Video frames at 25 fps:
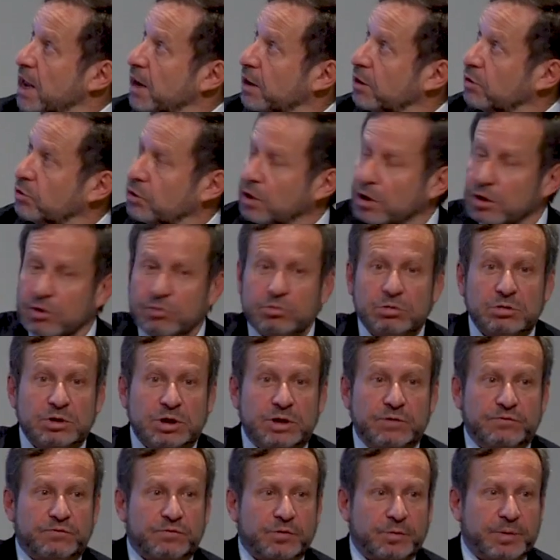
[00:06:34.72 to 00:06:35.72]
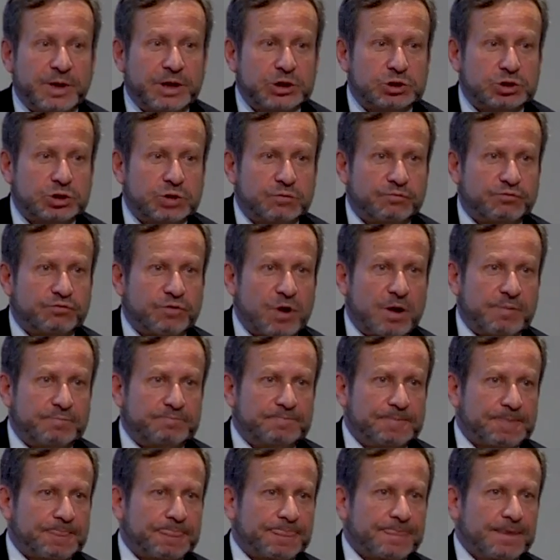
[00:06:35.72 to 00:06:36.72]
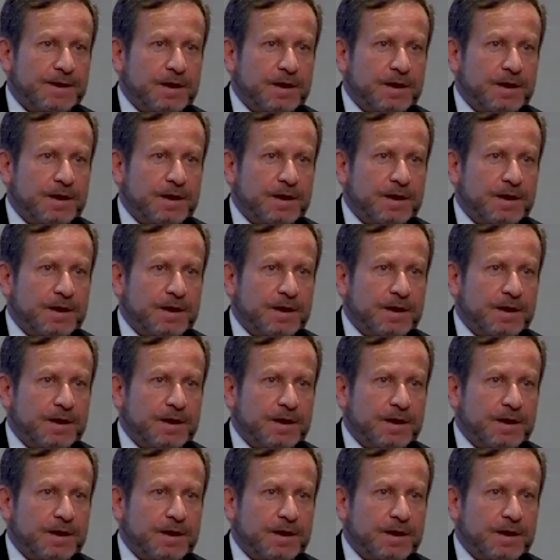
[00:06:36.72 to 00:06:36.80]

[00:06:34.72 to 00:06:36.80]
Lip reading: getting their information from?